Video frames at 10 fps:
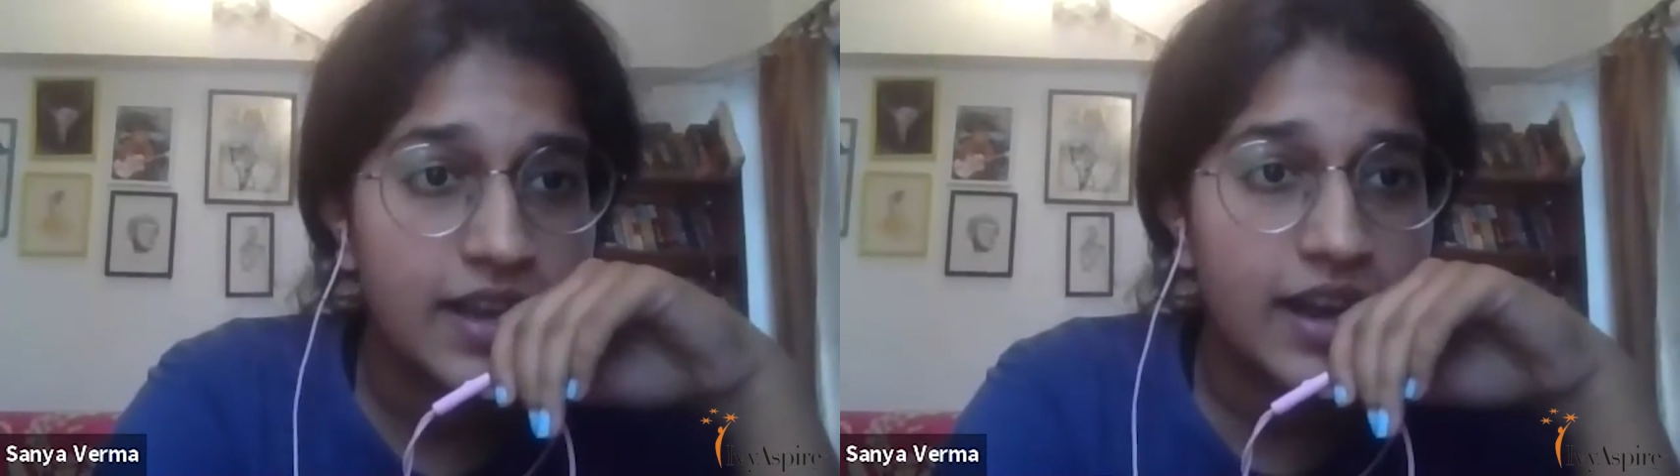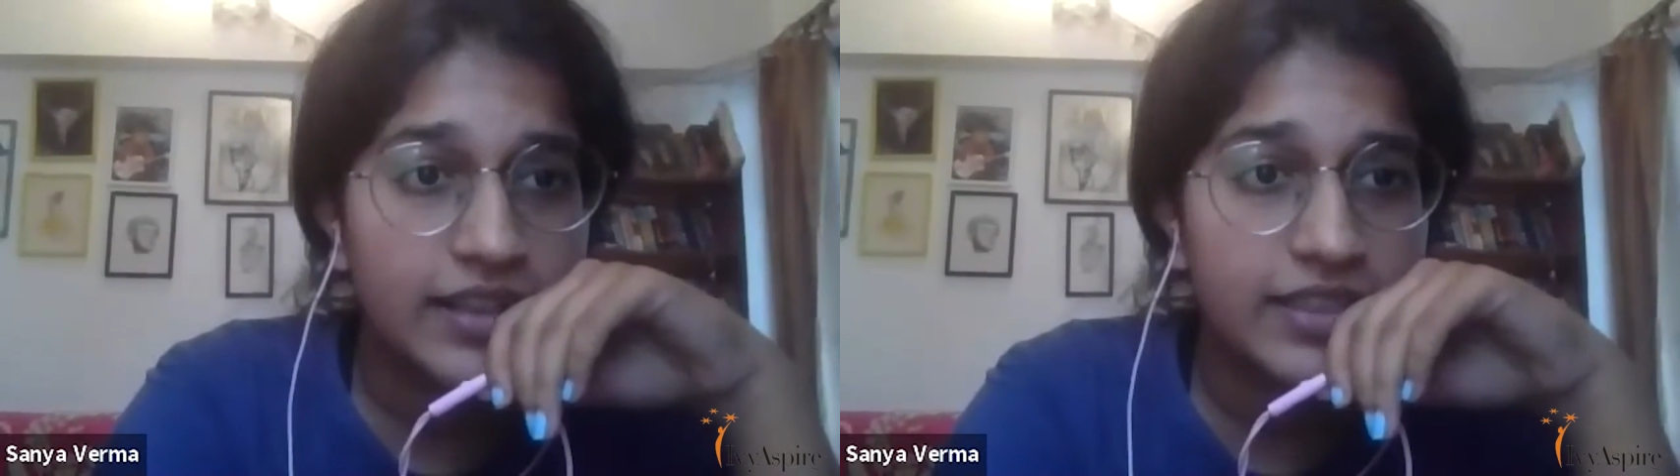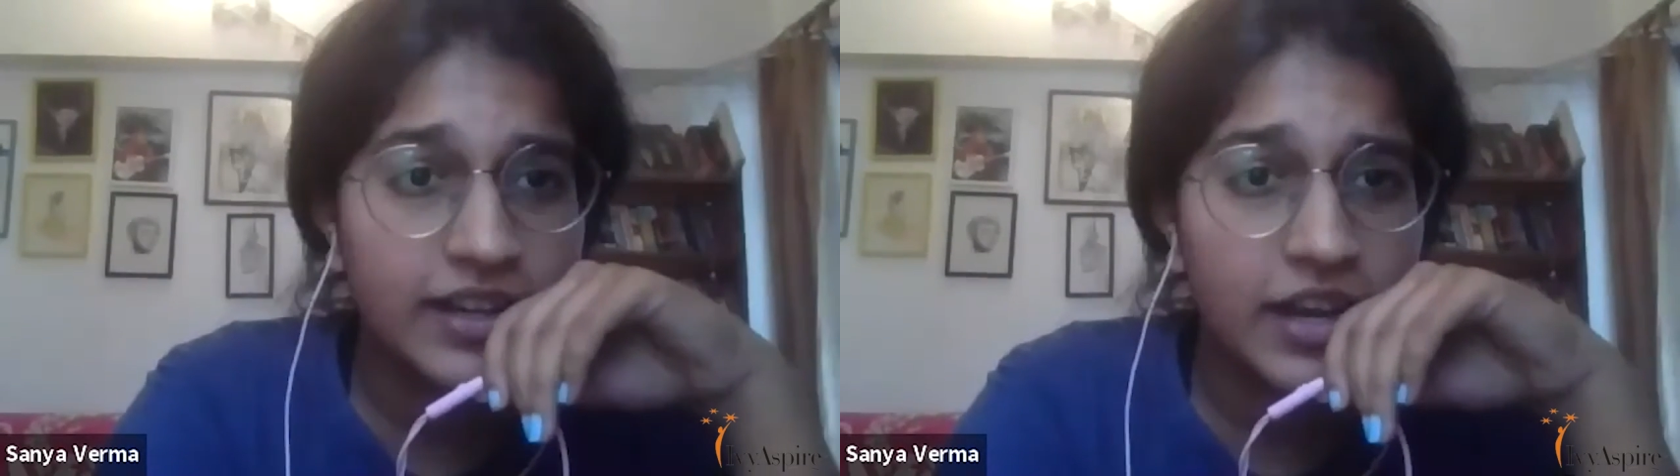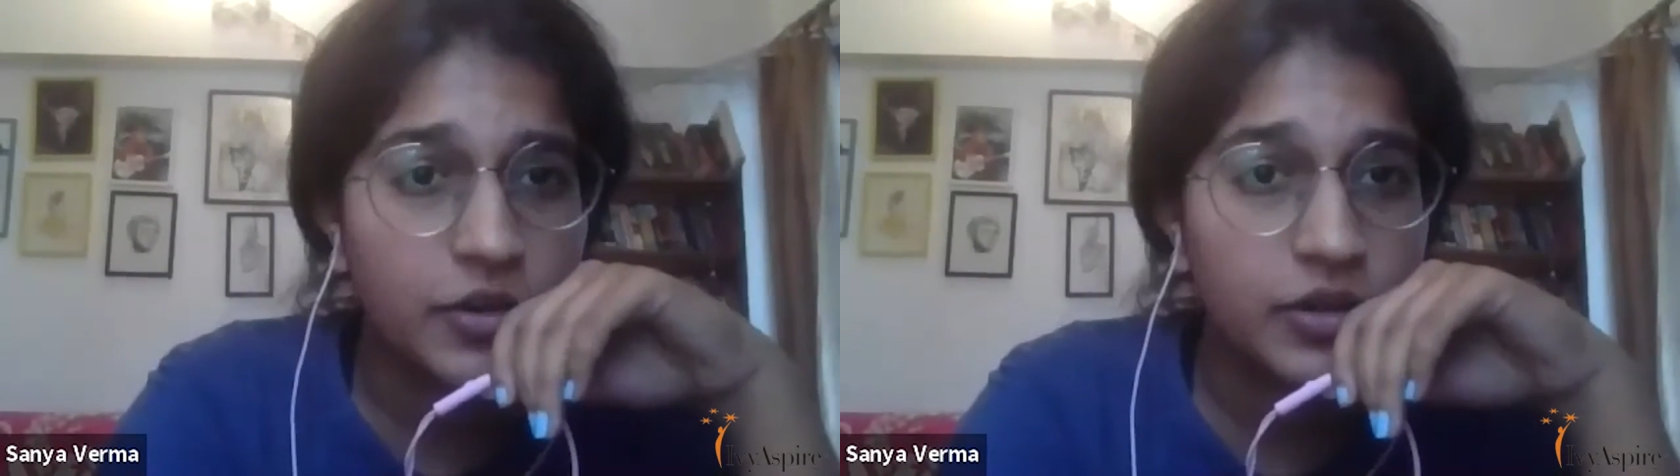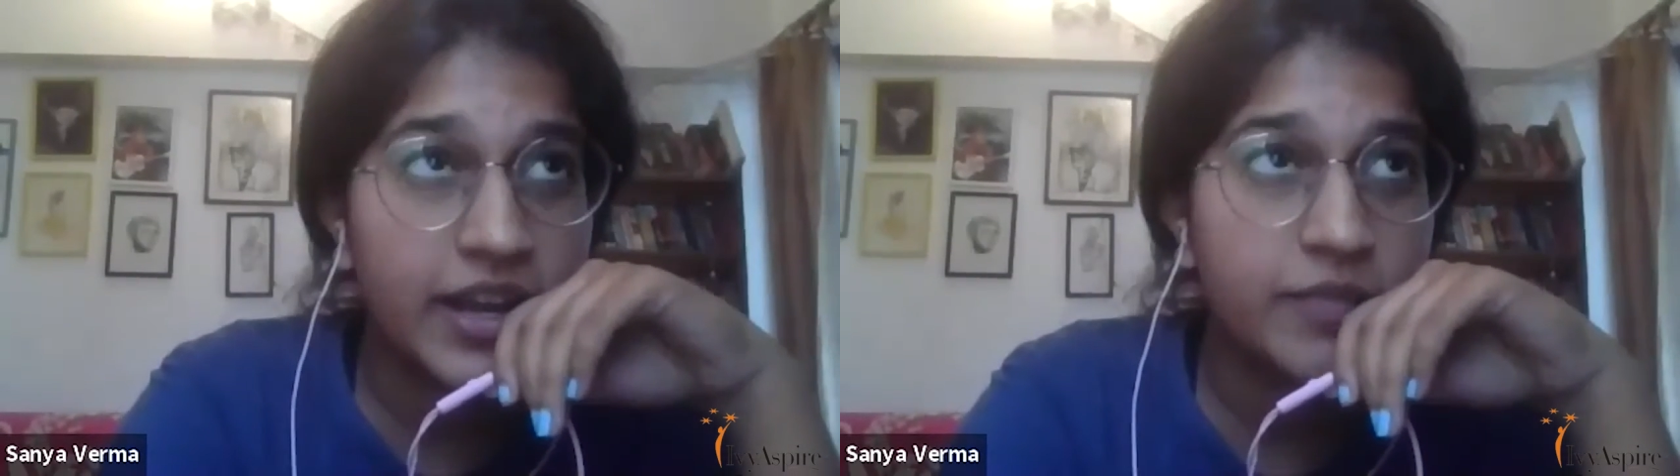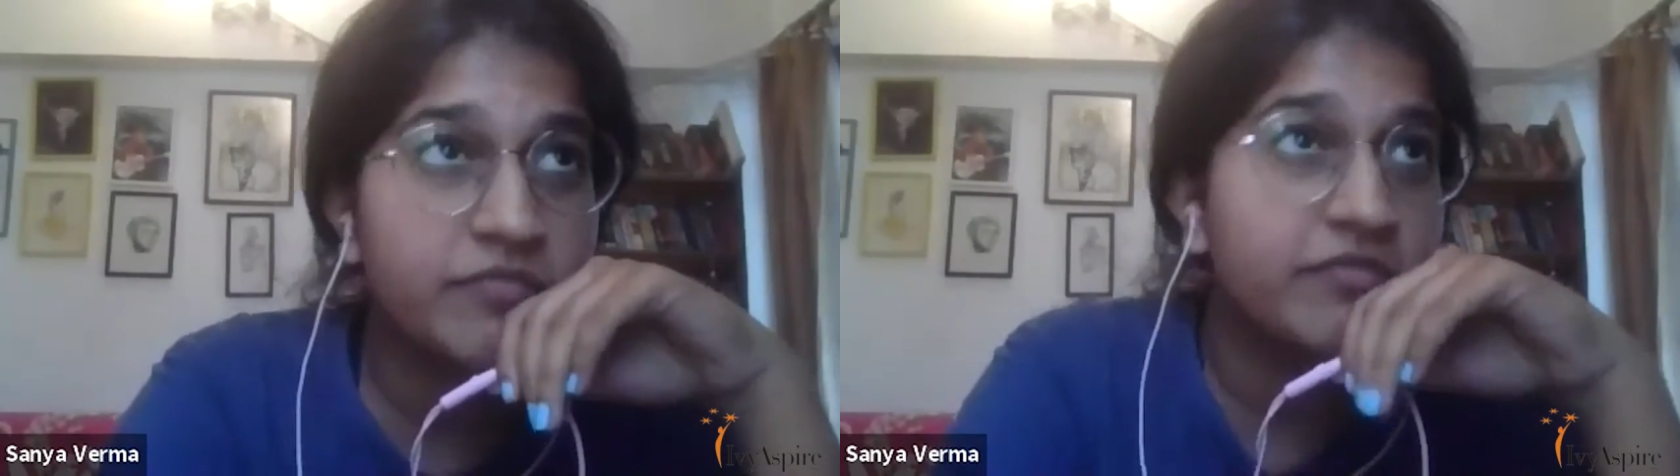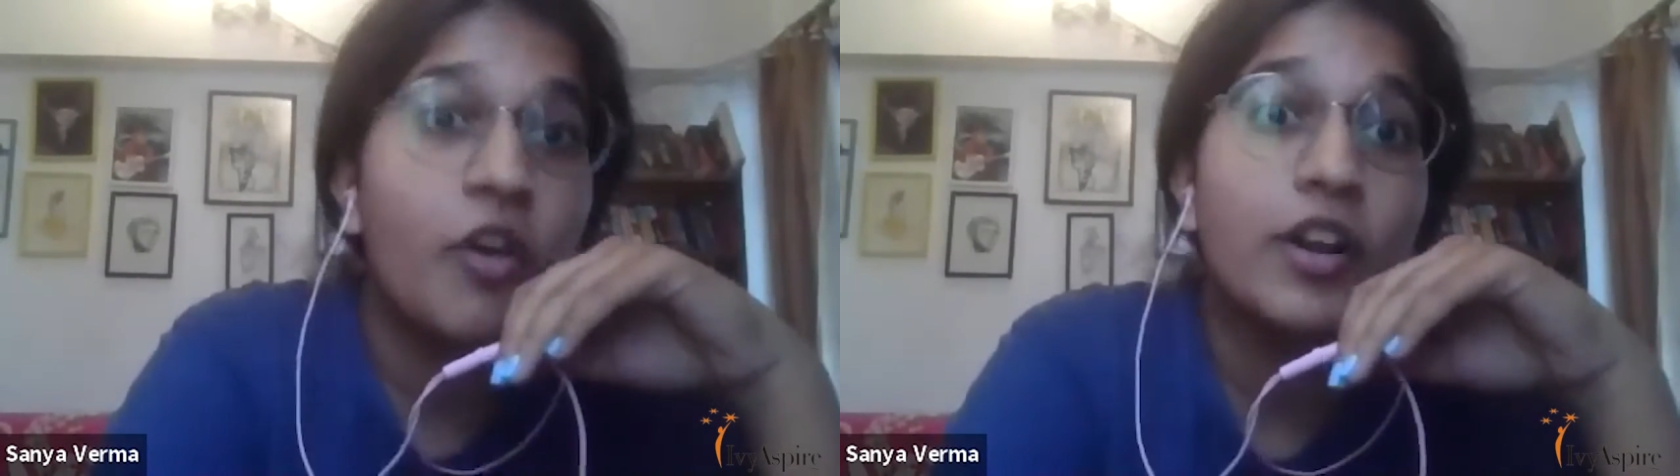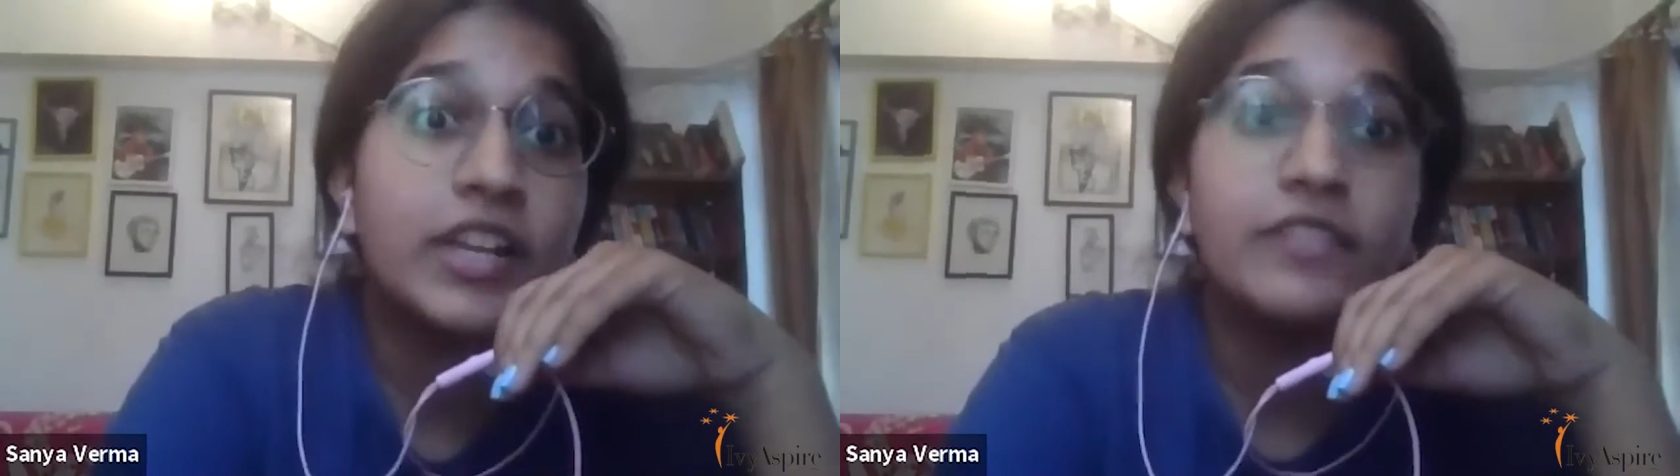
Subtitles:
and I think I wrote like 40,